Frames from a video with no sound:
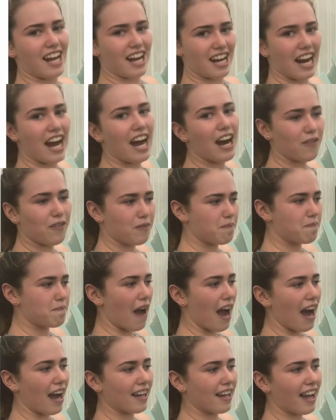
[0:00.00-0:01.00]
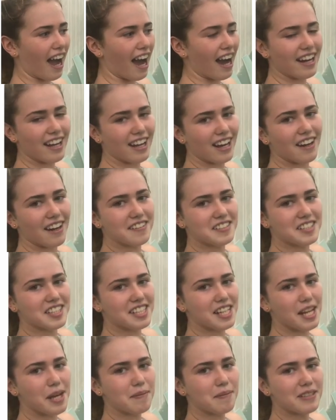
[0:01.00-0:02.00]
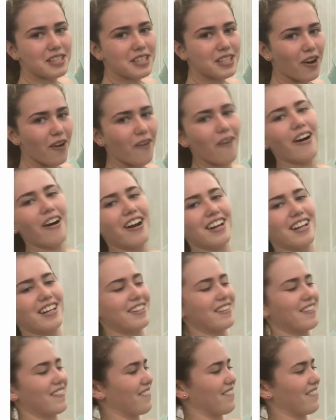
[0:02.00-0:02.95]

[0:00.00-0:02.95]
and now back at it. I was just able to go on and